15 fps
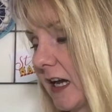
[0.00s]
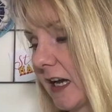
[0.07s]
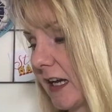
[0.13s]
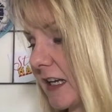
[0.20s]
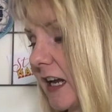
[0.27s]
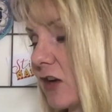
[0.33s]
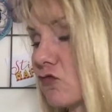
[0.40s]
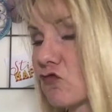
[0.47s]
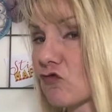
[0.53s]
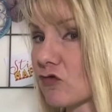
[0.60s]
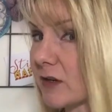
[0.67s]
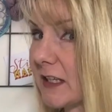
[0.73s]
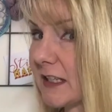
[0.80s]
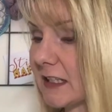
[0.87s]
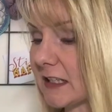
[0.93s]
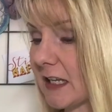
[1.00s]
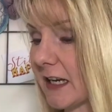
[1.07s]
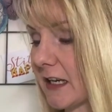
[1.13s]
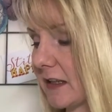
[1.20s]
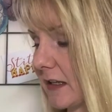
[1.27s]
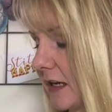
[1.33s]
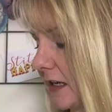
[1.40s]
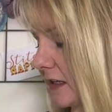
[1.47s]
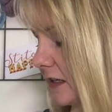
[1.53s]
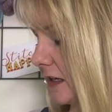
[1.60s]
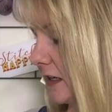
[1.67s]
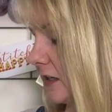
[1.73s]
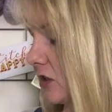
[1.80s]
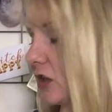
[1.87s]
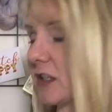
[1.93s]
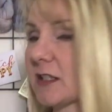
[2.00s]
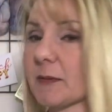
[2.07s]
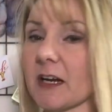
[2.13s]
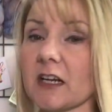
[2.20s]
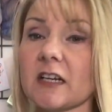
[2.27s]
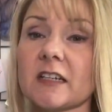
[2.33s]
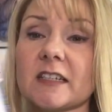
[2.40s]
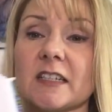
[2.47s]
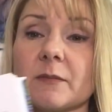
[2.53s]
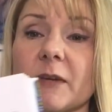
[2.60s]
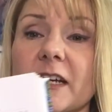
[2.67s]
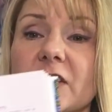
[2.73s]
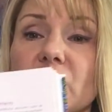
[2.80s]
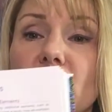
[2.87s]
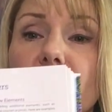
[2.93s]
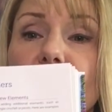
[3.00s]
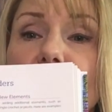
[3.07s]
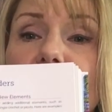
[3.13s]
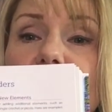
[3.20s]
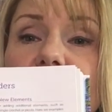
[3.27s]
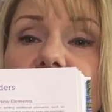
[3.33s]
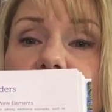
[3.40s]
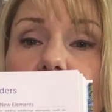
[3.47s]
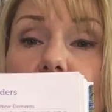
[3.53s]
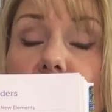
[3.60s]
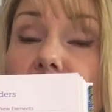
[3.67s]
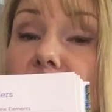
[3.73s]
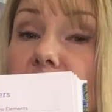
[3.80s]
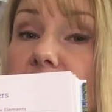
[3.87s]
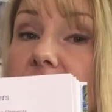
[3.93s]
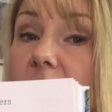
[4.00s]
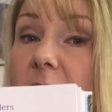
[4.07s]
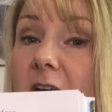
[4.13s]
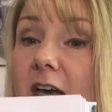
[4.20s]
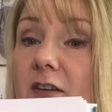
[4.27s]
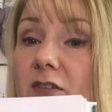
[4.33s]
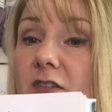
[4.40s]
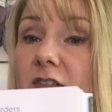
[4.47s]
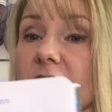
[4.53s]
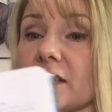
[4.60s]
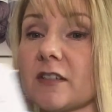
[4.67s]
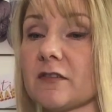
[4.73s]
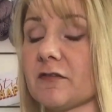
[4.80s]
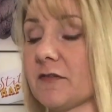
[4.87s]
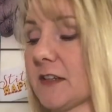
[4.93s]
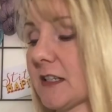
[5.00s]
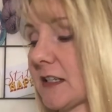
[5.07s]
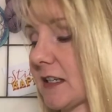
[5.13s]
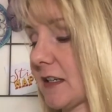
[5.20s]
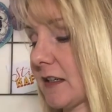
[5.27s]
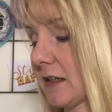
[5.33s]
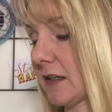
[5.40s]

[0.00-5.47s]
And I really like that. It talks about customizing your borders, so altering the patterns to fit